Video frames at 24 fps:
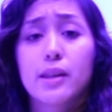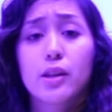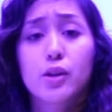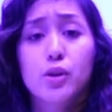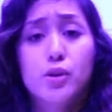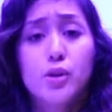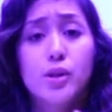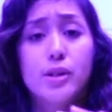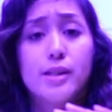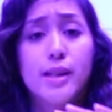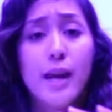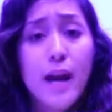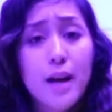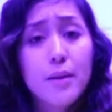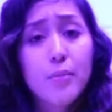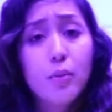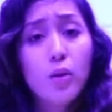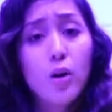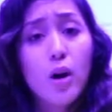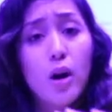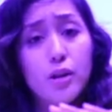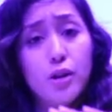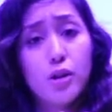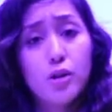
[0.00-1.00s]
that there's a
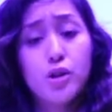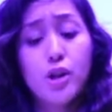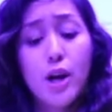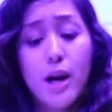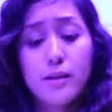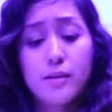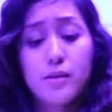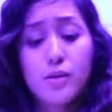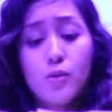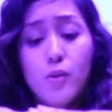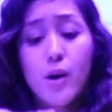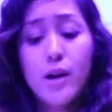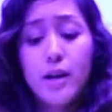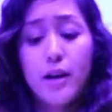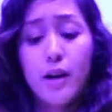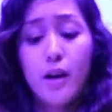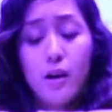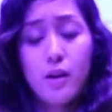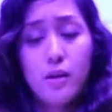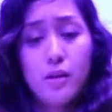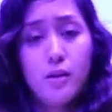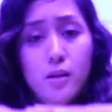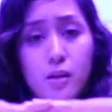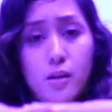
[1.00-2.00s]
table on your chest right
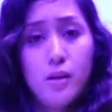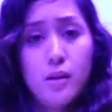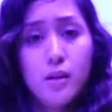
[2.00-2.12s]
here.